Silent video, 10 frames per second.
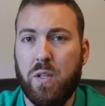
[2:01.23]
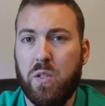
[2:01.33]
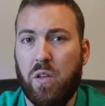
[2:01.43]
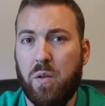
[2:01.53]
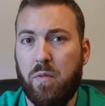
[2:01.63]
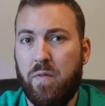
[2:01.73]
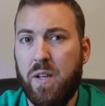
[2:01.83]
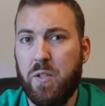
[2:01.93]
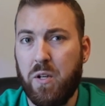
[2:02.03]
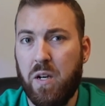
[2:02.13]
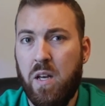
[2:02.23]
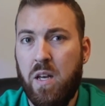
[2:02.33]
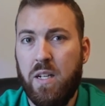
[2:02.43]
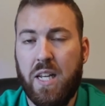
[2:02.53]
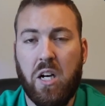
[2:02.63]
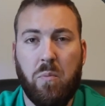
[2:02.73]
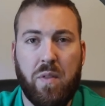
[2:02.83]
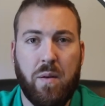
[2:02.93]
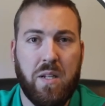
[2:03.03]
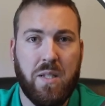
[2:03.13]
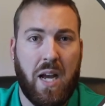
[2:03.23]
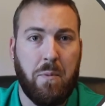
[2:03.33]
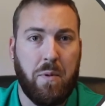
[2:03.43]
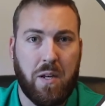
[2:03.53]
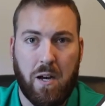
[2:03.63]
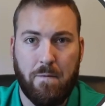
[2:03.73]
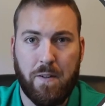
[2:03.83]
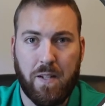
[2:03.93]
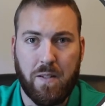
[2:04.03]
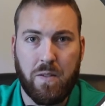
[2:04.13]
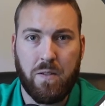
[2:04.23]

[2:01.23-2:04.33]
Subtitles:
SolidProfessor to help them design with confidence.